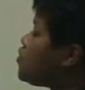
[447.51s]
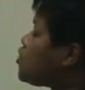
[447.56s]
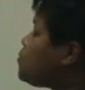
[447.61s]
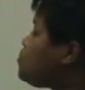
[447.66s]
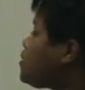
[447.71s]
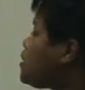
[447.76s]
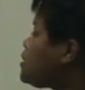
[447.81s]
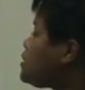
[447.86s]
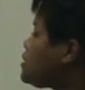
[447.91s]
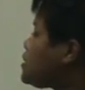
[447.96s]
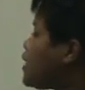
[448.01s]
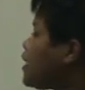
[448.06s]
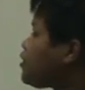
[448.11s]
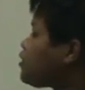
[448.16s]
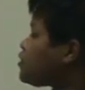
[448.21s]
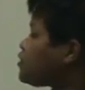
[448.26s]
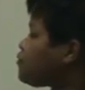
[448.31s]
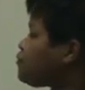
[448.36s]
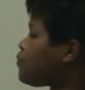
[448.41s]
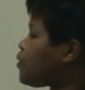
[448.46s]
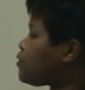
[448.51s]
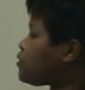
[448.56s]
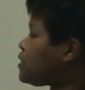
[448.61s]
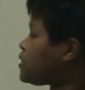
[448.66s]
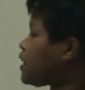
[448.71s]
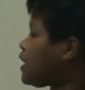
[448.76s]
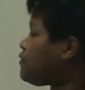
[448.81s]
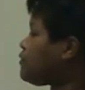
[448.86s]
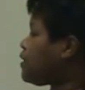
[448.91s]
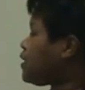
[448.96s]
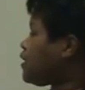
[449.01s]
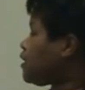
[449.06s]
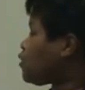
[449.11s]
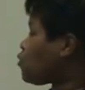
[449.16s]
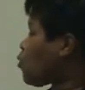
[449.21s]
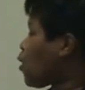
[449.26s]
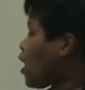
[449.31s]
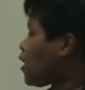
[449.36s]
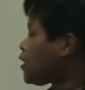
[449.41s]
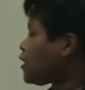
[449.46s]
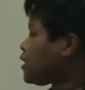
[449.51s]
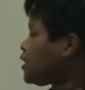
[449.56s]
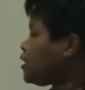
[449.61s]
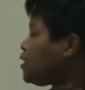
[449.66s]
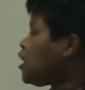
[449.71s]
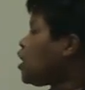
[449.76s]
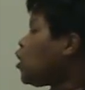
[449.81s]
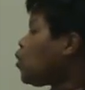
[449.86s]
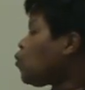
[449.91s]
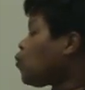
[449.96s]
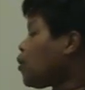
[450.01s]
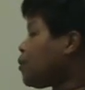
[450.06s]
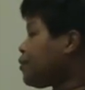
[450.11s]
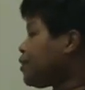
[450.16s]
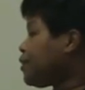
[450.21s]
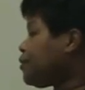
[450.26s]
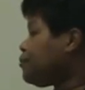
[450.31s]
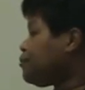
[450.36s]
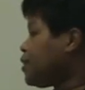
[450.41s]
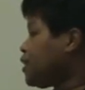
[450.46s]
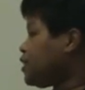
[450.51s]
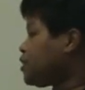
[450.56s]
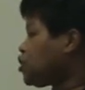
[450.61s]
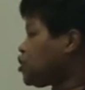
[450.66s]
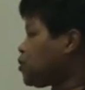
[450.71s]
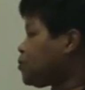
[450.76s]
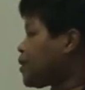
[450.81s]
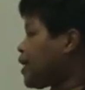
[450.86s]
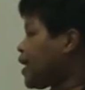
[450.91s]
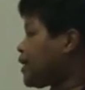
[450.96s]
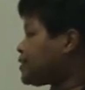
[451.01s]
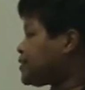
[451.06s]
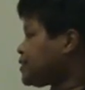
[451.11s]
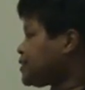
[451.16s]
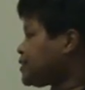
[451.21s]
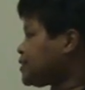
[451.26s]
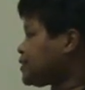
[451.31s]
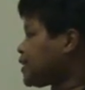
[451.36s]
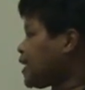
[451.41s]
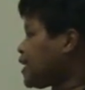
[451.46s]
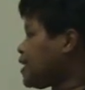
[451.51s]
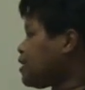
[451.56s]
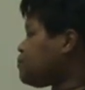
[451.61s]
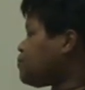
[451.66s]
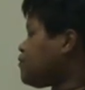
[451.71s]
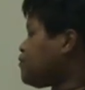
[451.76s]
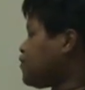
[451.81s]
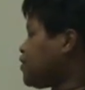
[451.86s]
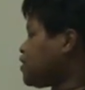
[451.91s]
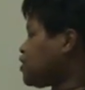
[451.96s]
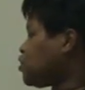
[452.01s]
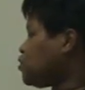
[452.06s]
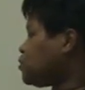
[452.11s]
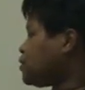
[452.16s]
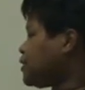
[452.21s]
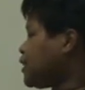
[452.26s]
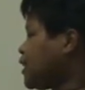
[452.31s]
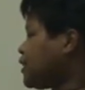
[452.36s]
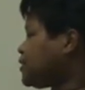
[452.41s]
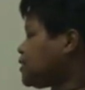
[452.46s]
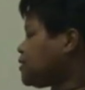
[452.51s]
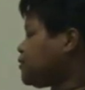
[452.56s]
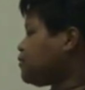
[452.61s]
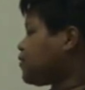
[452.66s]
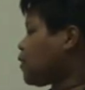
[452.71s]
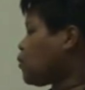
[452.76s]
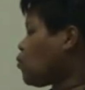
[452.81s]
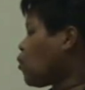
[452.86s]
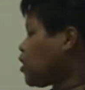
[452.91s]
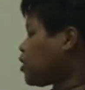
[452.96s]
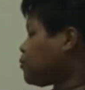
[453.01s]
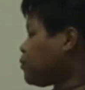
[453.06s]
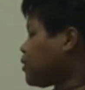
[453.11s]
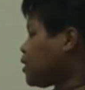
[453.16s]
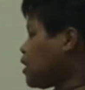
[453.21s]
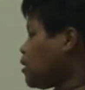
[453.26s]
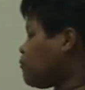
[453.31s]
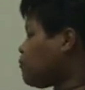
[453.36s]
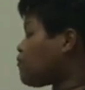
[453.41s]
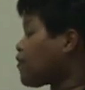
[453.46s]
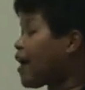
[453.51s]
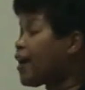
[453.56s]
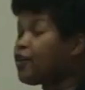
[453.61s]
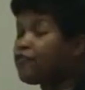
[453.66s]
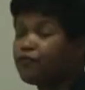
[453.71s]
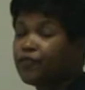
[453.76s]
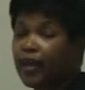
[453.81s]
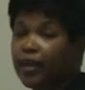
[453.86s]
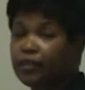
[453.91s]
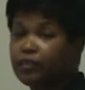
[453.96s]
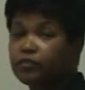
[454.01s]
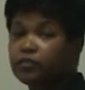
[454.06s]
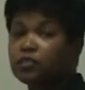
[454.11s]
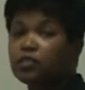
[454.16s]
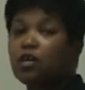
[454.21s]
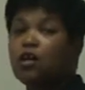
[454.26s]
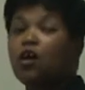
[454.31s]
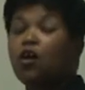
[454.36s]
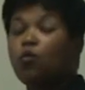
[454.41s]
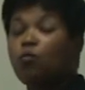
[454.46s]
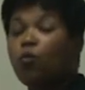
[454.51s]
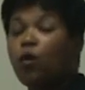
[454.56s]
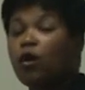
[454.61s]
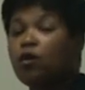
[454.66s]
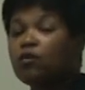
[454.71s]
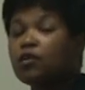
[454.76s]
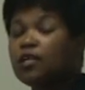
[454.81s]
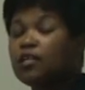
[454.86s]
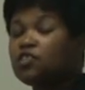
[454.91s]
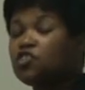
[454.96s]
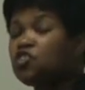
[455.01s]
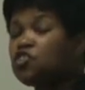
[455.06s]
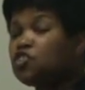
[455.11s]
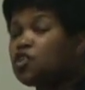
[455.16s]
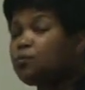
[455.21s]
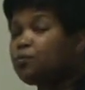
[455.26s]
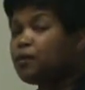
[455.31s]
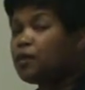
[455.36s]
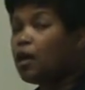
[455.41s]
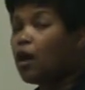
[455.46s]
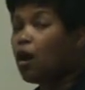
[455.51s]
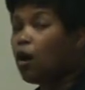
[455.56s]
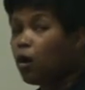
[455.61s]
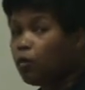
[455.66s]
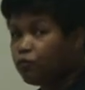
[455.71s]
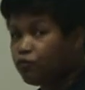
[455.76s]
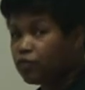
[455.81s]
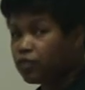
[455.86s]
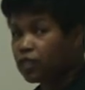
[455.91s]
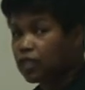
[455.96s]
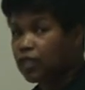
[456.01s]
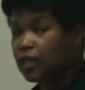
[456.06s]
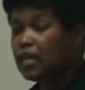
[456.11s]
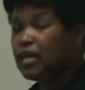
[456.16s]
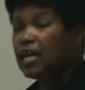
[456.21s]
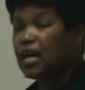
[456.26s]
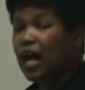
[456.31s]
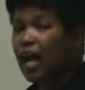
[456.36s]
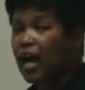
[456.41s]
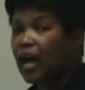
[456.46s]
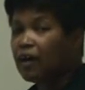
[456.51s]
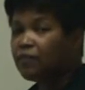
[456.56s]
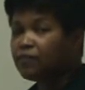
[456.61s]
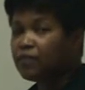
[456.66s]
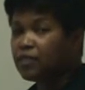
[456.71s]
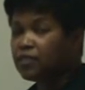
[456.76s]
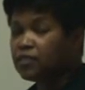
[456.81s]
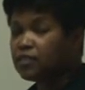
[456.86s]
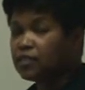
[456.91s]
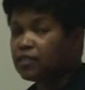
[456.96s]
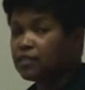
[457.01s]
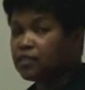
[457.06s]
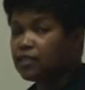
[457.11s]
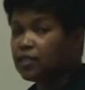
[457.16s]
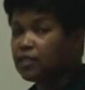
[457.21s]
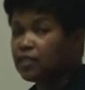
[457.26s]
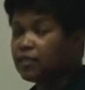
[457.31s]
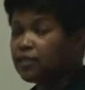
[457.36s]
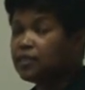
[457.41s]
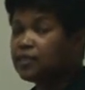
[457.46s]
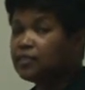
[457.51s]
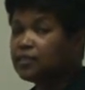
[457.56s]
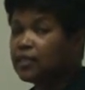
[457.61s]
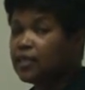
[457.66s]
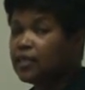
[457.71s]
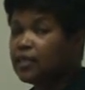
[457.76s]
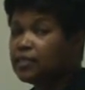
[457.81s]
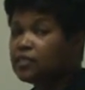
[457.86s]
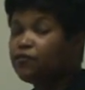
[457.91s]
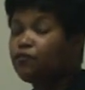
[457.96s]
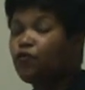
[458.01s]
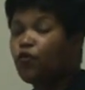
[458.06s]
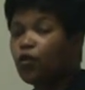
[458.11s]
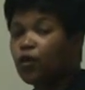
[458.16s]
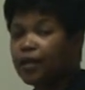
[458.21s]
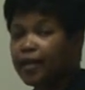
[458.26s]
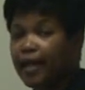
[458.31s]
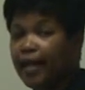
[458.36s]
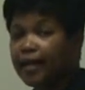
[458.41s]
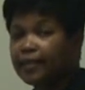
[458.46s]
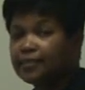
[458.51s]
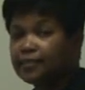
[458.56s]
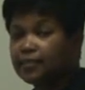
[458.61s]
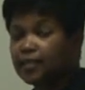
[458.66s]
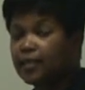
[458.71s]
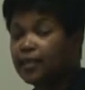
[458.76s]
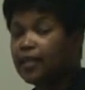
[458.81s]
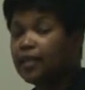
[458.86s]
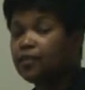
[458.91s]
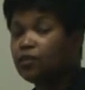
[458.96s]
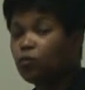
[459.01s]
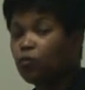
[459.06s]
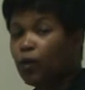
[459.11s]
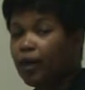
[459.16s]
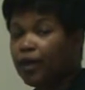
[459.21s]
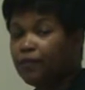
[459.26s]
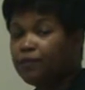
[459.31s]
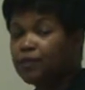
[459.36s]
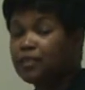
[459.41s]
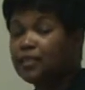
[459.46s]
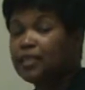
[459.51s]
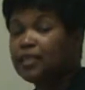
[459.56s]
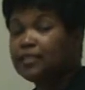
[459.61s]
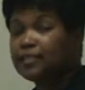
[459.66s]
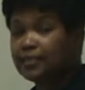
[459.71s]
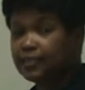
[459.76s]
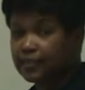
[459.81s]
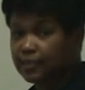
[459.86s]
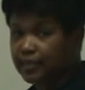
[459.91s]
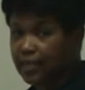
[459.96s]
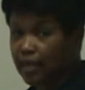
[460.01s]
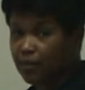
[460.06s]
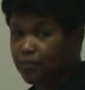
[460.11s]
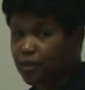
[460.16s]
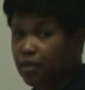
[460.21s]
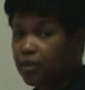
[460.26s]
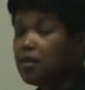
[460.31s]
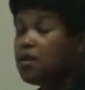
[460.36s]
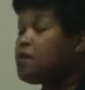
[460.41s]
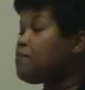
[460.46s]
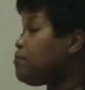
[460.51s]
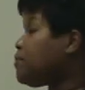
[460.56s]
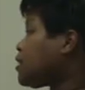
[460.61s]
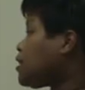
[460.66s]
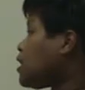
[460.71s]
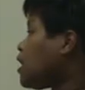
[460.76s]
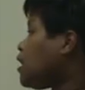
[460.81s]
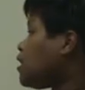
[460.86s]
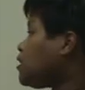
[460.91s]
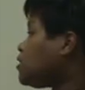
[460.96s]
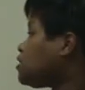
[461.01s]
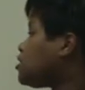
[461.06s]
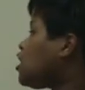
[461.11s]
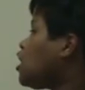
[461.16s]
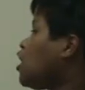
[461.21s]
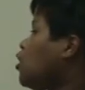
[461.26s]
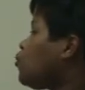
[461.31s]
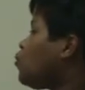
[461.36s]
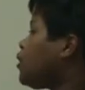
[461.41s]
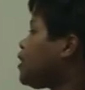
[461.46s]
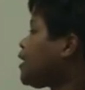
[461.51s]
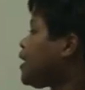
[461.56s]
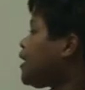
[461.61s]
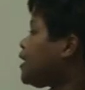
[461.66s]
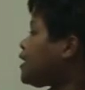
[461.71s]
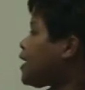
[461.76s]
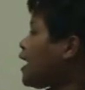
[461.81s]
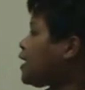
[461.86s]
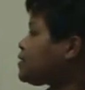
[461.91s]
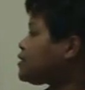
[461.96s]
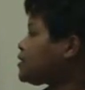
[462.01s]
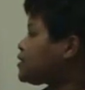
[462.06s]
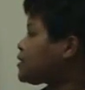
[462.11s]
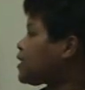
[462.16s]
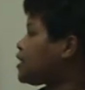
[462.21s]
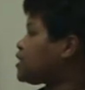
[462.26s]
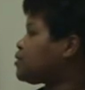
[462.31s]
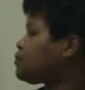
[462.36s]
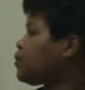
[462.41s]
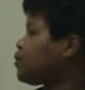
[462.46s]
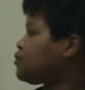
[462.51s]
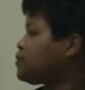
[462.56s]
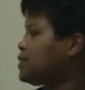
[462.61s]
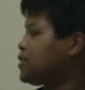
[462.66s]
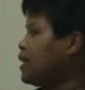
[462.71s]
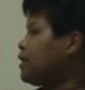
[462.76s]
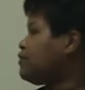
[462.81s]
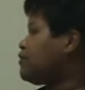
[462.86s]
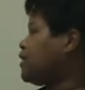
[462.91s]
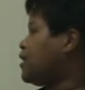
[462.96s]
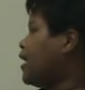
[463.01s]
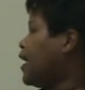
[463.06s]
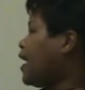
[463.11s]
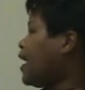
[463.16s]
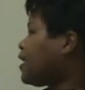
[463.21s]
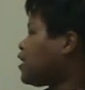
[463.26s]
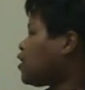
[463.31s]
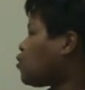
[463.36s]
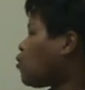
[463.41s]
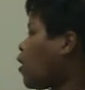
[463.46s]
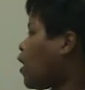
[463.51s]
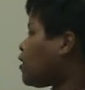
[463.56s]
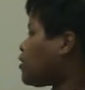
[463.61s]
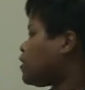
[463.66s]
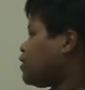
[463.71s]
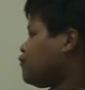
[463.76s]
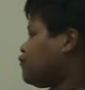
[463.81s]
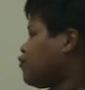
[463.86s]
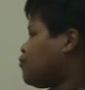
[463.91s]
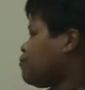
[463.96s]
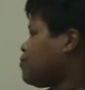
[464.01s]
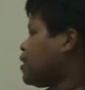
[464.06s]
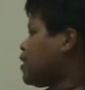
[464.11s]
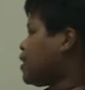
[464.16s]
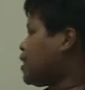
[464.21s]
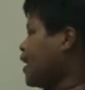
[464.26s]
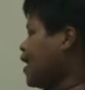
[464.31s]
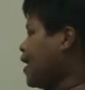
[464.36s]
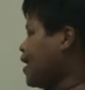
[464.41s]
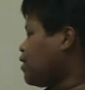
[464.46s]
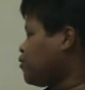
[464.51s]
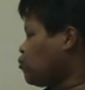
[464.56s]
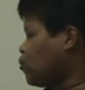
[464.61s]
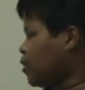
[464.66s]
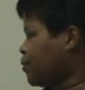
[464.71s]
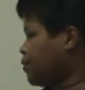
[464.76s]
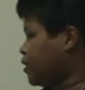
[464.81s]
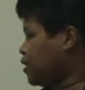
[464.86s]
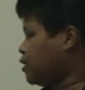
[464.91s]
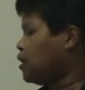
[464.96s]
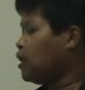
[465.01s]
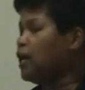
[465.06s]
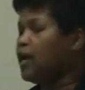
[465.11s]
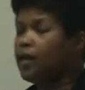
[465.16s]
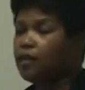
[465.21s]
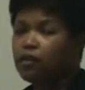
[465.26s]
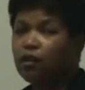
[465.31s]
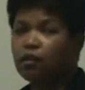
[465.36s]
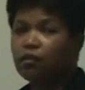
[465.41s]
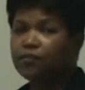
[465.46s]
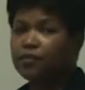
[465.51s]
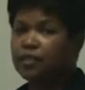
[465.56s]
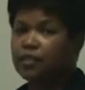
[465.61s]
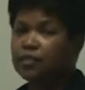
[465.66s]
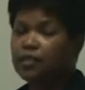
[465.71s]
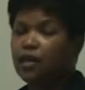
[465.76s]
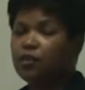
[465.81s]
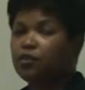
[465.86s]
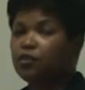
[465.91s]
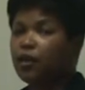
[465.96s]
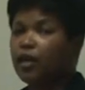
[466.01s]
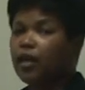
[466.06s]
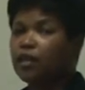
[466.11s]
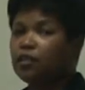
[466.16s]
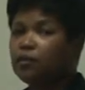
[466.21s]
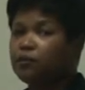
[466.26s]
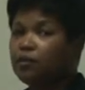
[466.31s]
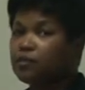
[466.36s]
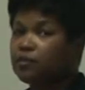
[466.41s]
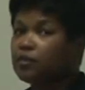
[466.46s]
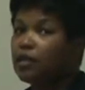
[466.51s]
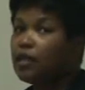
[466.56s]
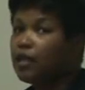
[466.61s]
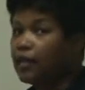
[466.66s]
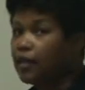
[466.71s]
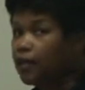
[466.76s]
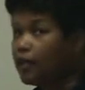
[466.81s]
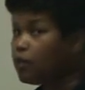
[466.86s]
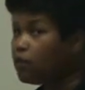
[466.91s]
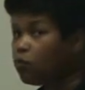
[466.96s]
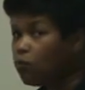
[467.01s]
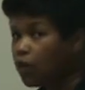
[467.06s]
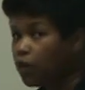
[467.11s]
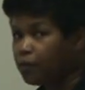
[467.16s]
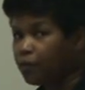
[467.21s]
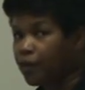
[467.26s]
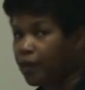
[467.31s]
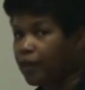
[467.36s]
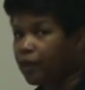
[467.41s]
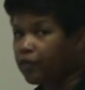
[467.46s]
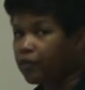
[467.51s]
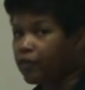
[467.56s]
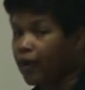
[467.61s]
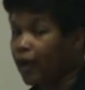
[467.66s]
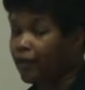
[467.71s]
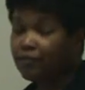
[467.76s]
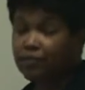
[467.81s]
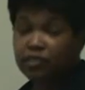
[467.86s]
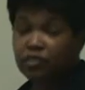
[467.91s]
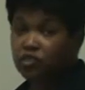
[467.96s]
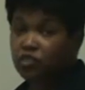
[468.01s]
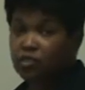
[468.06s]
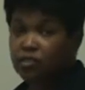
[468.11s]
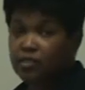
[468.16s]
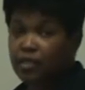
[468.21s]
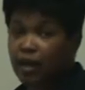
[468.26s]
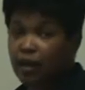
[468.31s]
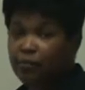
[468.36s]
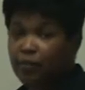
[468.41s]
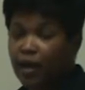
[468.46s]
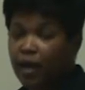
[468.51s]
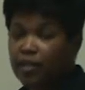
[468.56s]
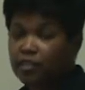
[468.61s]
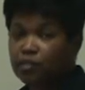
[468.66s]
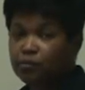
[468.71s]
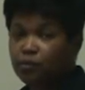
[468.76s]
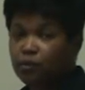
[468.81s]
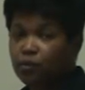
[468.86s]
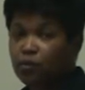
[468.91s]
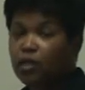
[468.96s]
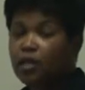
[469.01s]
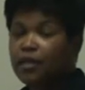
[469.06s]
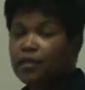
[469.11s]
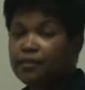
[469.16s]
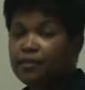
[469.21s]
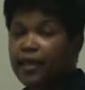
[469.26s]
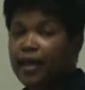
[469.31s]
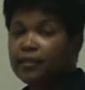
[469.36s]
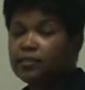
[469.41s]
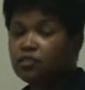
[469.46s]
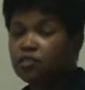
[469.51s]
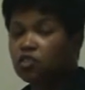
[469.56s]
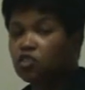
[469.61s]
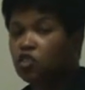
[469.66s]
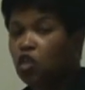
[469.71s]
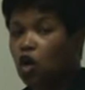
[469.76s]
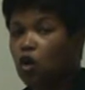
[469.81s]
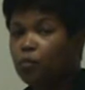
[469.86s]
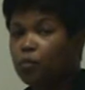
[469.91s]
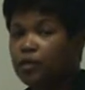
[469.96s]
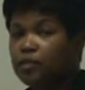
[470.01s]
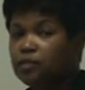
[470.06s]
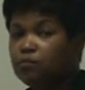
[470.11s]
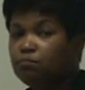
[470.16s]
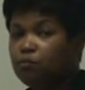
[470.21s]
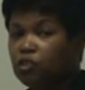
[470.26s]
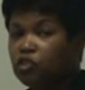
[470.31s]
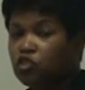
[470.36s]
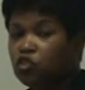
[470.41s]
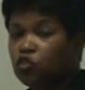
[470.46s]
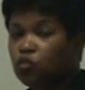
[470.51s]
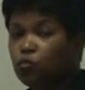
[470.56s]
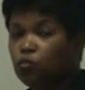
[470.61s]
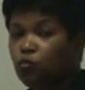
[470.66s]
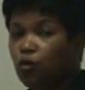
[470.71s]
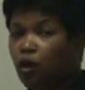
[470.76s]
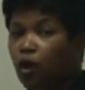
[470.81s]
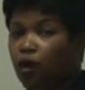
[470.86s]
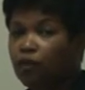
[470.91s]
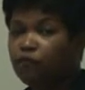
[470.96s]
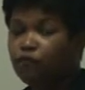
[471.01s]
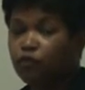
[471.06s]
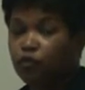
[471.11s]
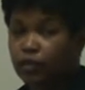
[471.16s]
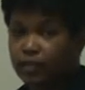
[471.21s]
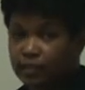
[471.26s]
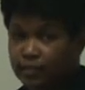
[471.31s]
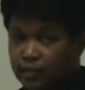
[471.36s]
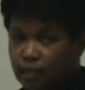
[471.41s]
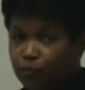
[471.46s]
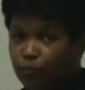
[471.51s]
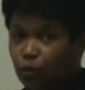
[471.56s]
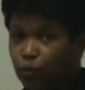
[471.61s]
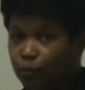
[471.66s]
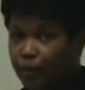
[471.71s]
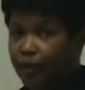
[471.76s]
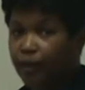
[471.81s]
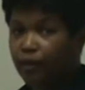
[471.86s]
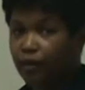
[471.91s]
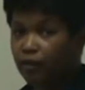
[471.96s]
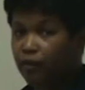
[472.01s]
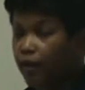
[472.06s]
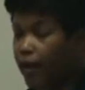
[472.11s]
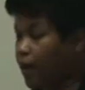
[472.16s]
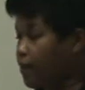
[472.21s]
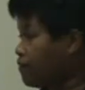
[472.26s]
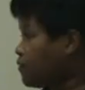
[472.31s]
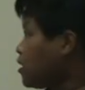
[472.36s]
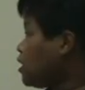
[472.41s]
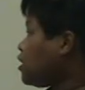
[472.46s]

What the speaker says: to meet standards of both safety and equality, women and men should pass the same physical tests if they want to become firefighters, well, it should be hopefully obvious to see that this is forecasting in the way of a thesis statement, because we cannot discuss both safety and equality for men and women and all these other elements in one paragraph. It's just not possible. That scope is much too broad for a simple paragraph.